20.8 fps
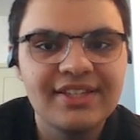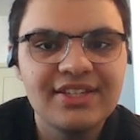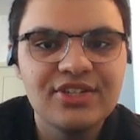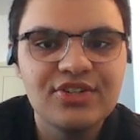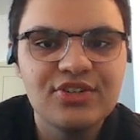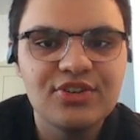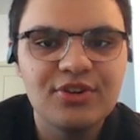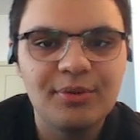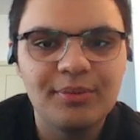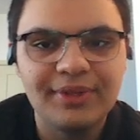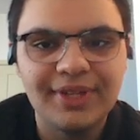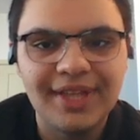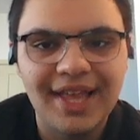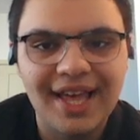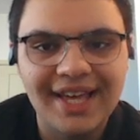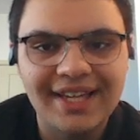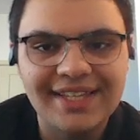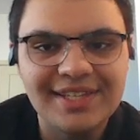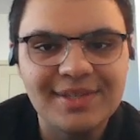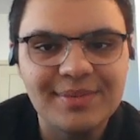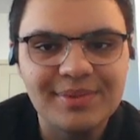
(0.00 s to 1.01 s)
Trump
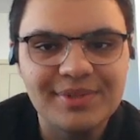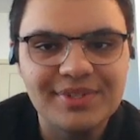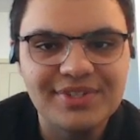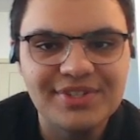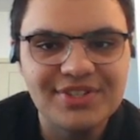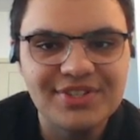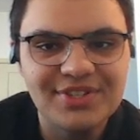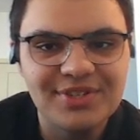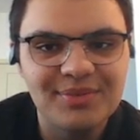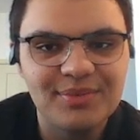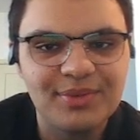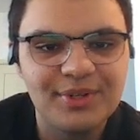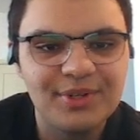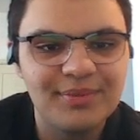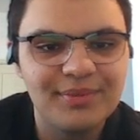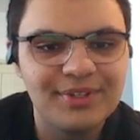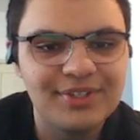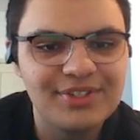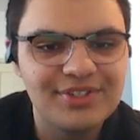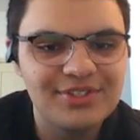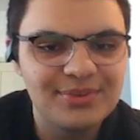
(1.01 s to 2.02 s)
lackey position, pretty
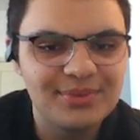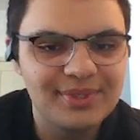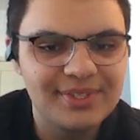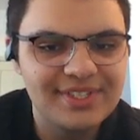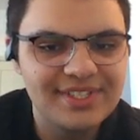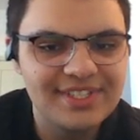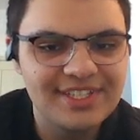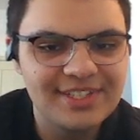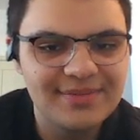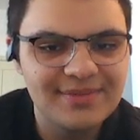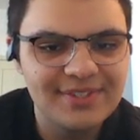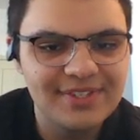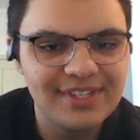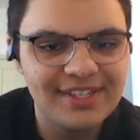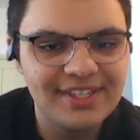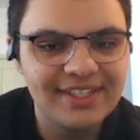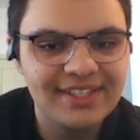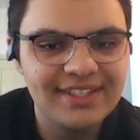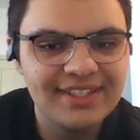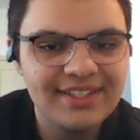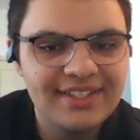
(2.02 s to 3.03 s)
much, is what it seems like.